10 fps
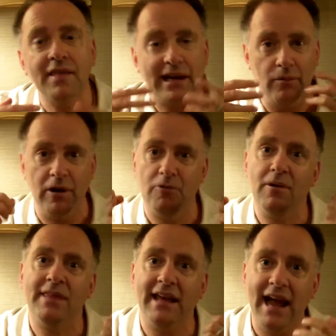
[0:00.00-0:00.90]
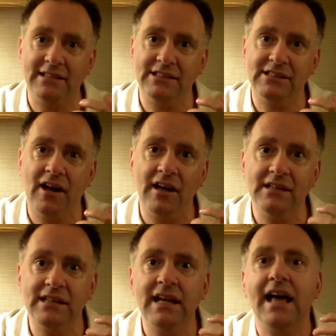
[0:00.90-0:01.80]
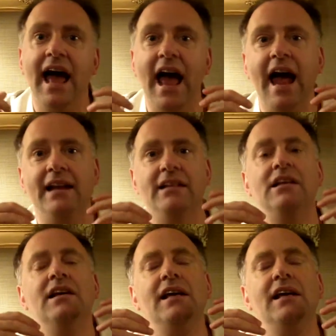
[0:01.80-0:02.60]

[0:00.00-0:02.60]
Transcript: They can wear it when they exercise, and